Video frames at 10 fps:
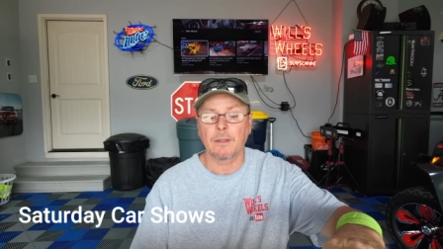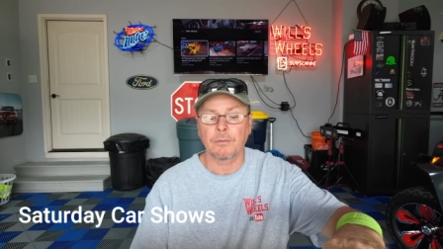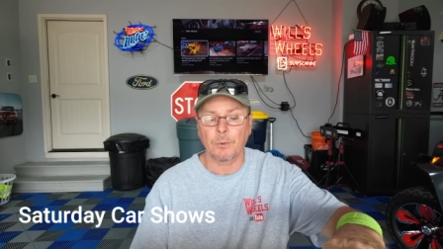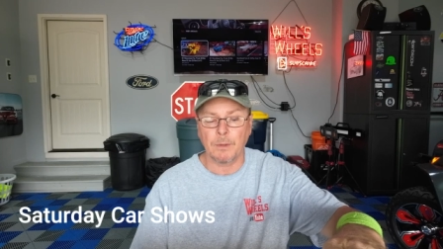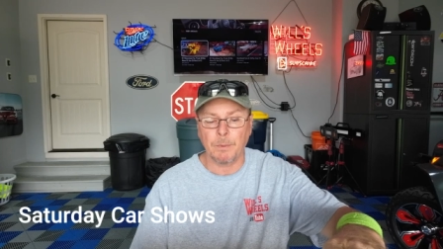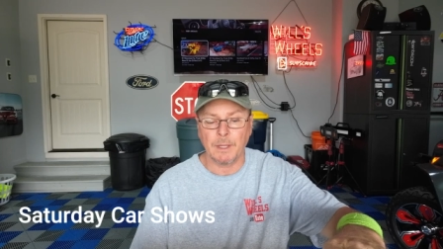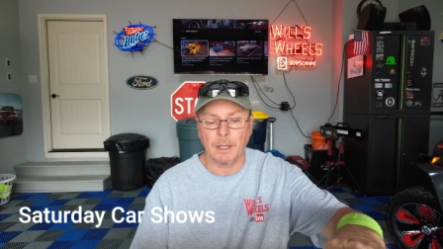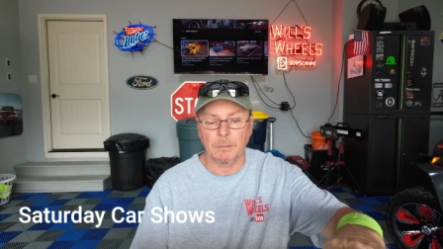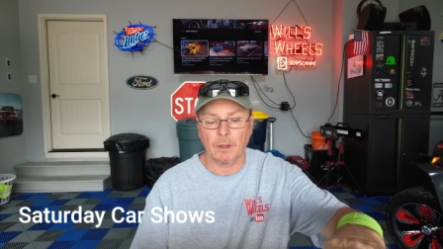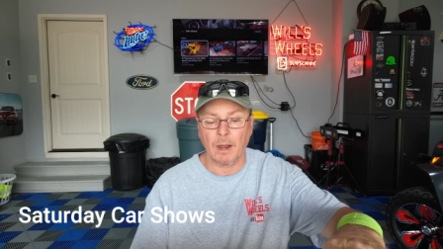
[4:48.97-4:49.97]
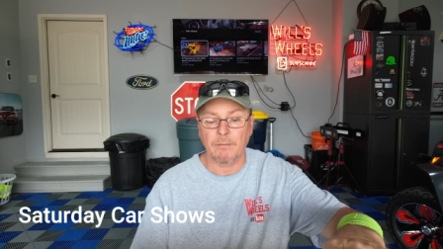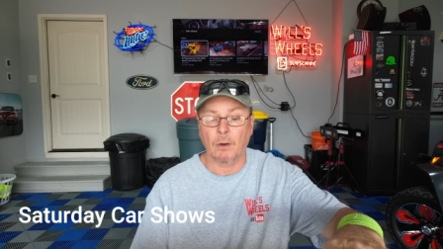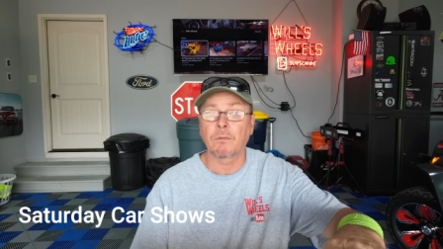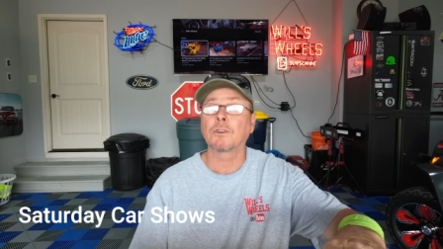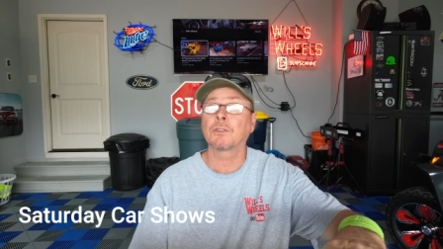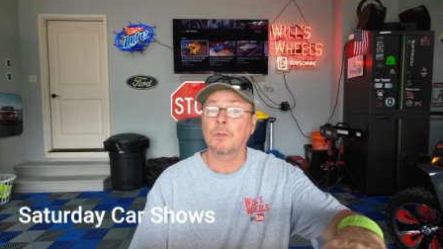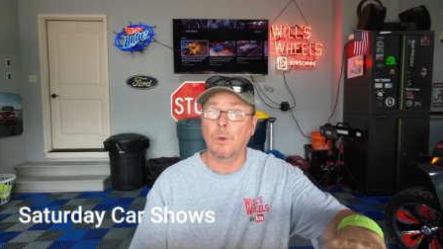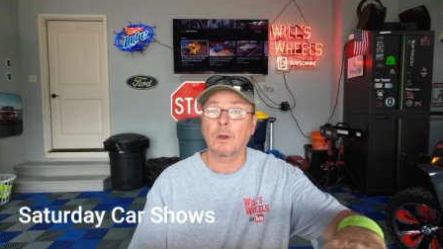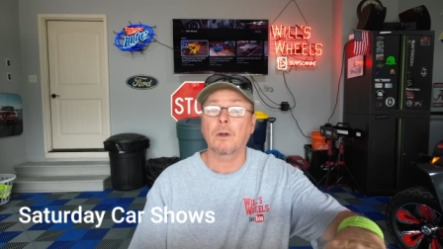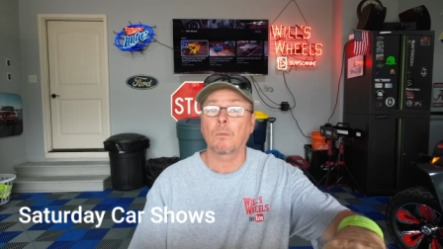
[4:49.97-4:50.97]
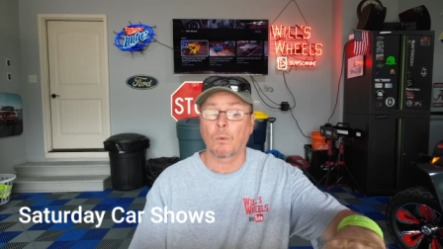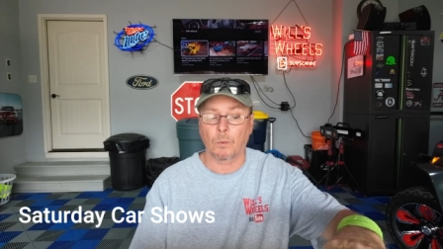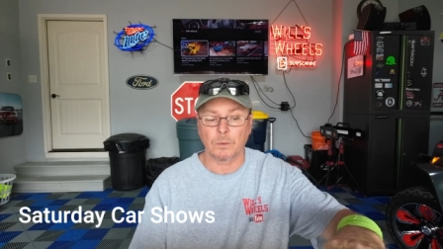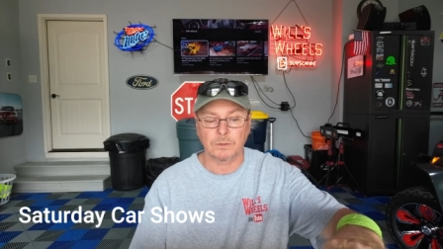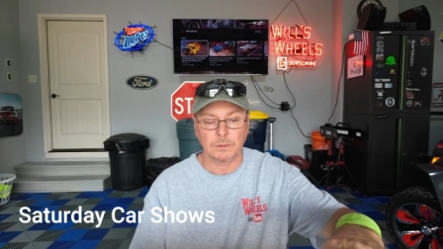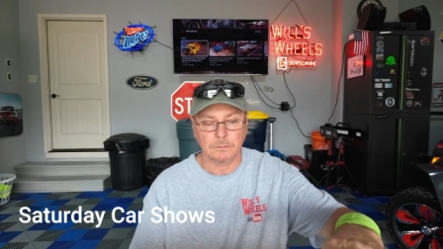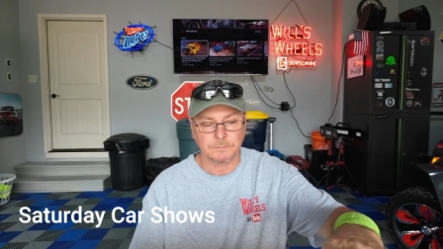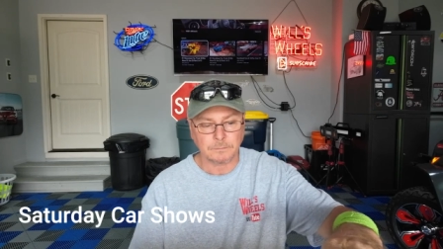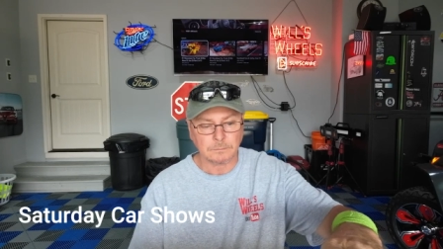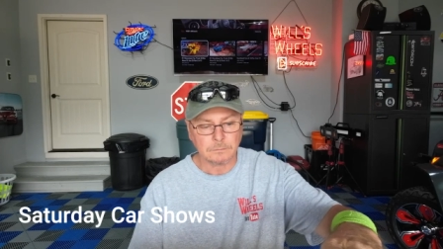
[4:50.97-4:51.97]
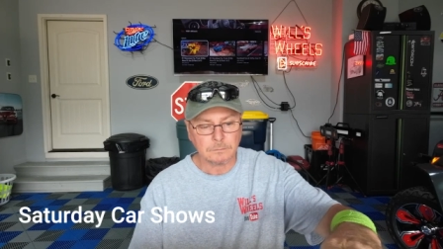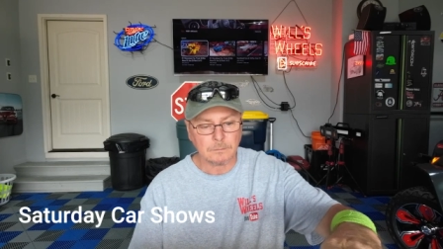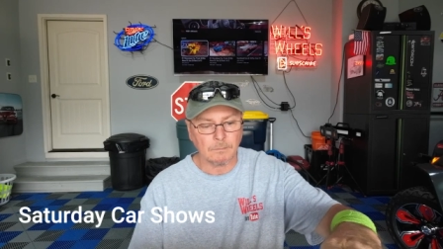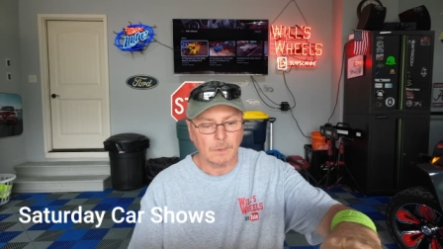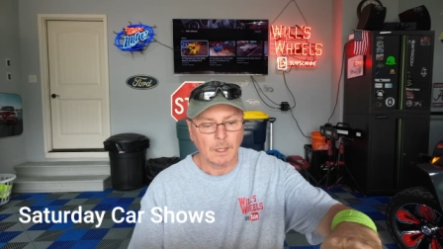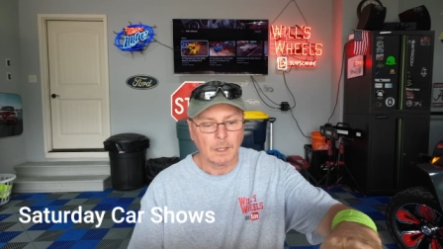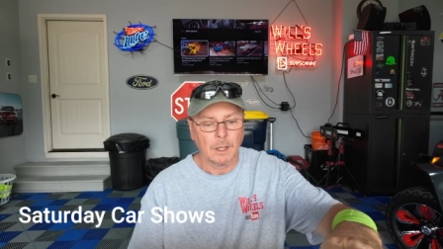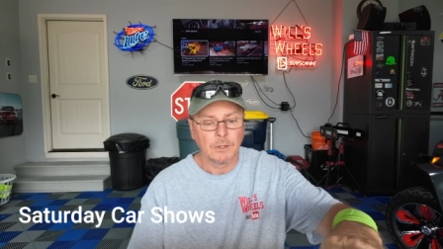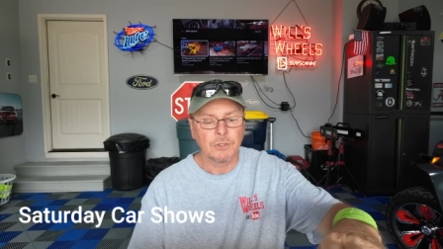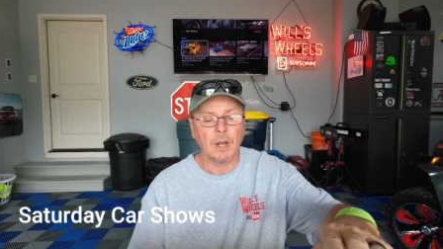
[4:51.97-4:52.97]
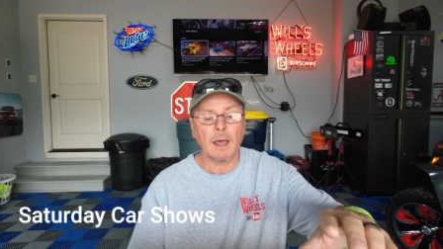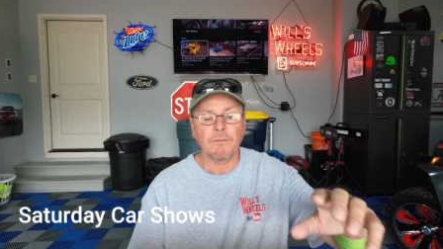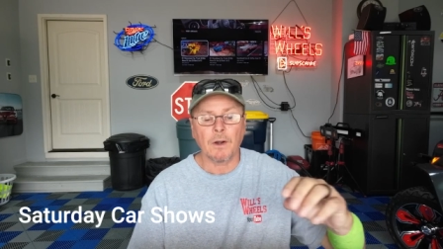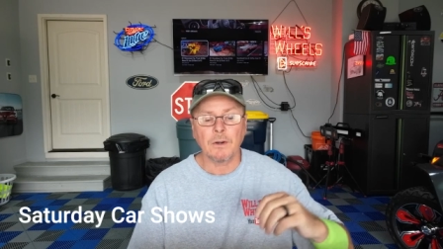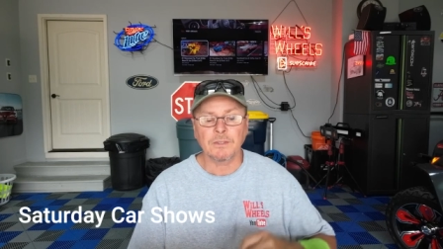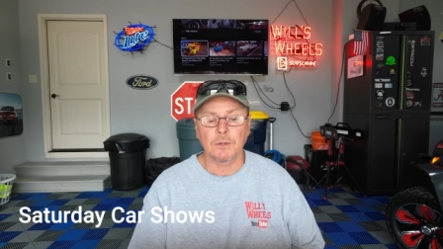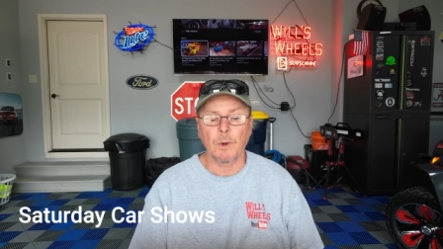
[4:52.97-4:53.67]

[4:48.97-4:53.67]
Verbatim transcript: at 3 p.m. and they'll have over 200 awards. July 1st in